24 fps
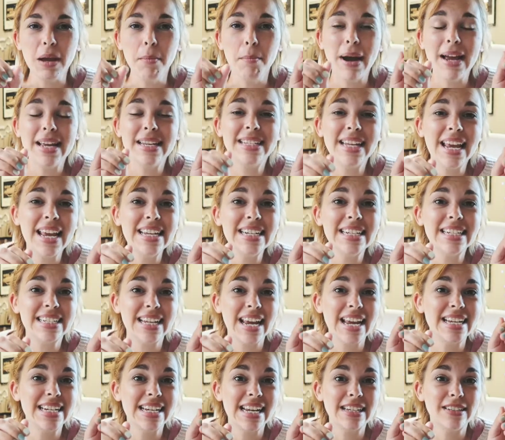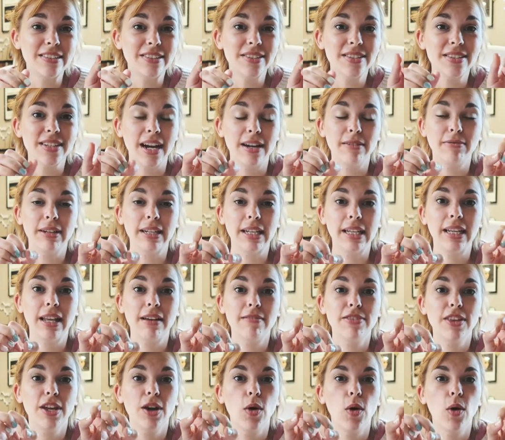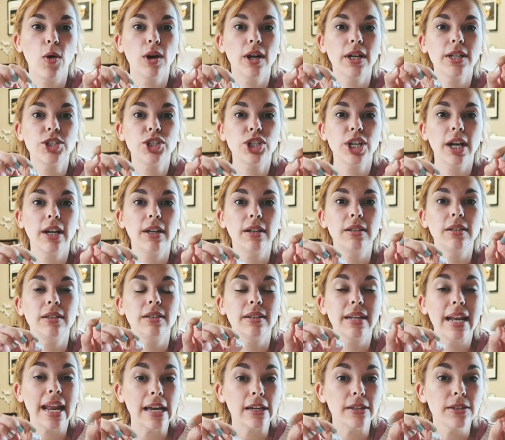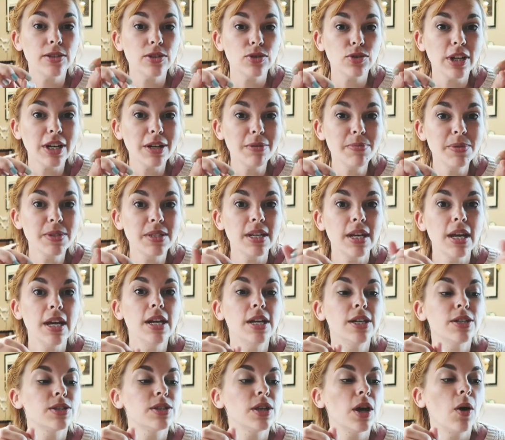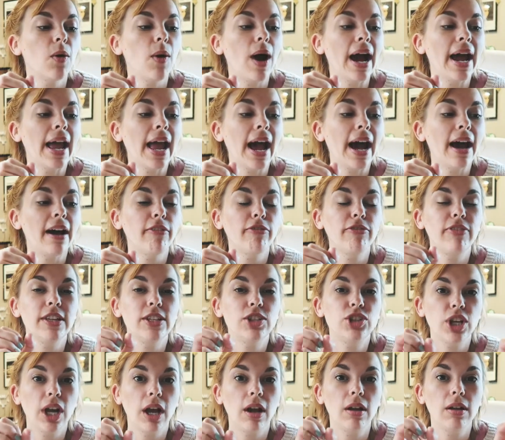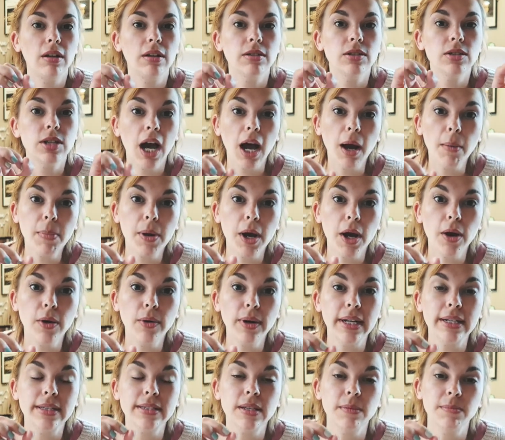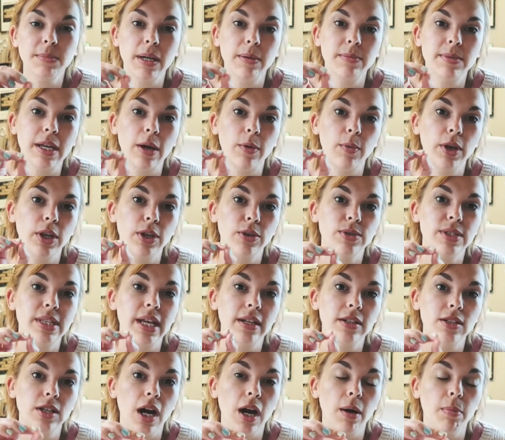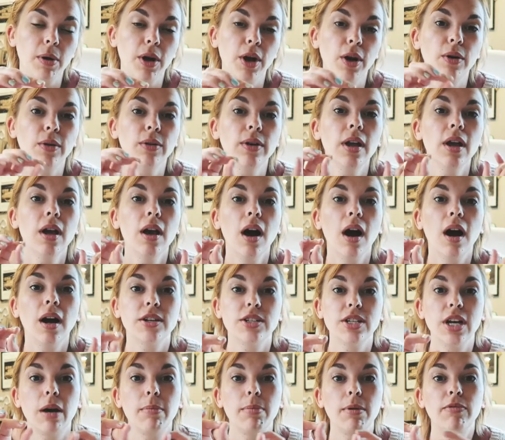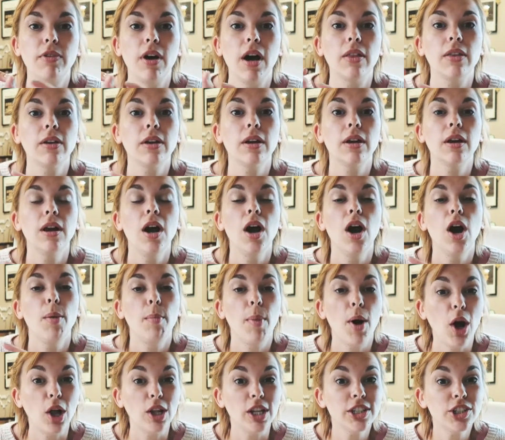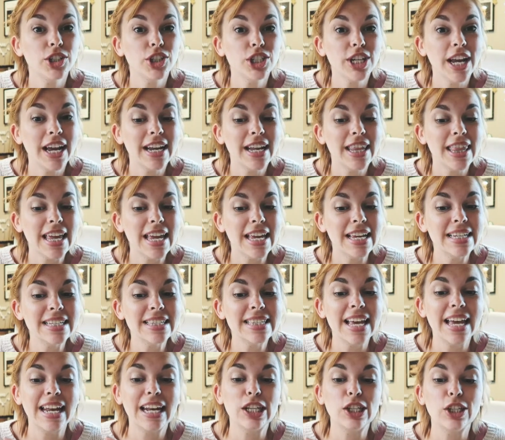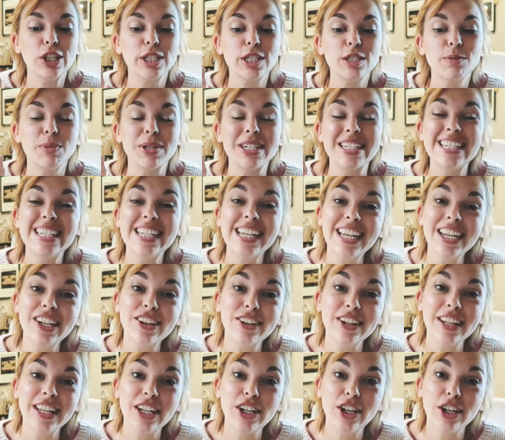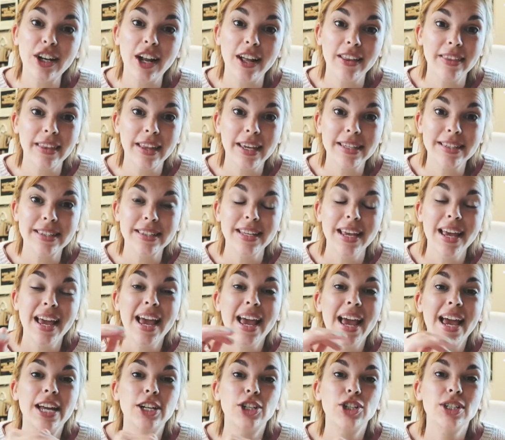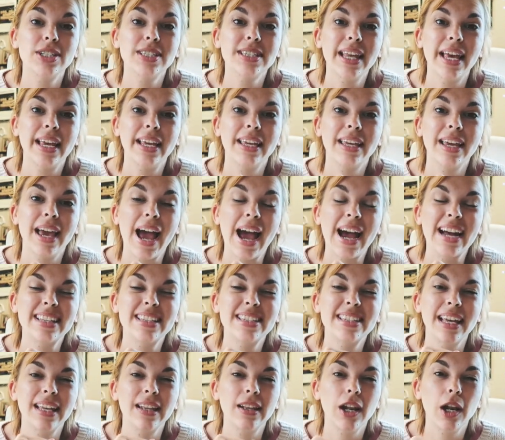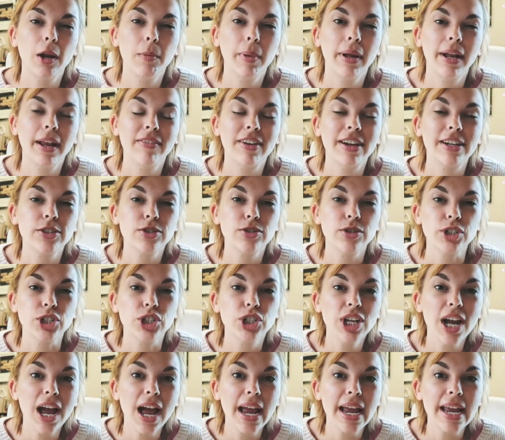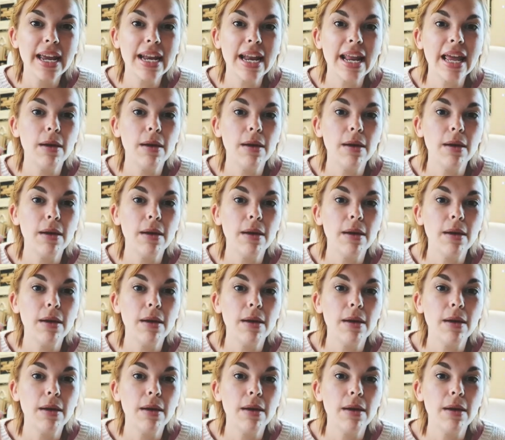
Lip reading: My day-to-day nails, I really love the Ahura gel nail strips. So I have the gel top coat, and sometimes I will use that top coat on top of other polish and things, and it looks particularly good on this. It just like adds that little bit of extra shine.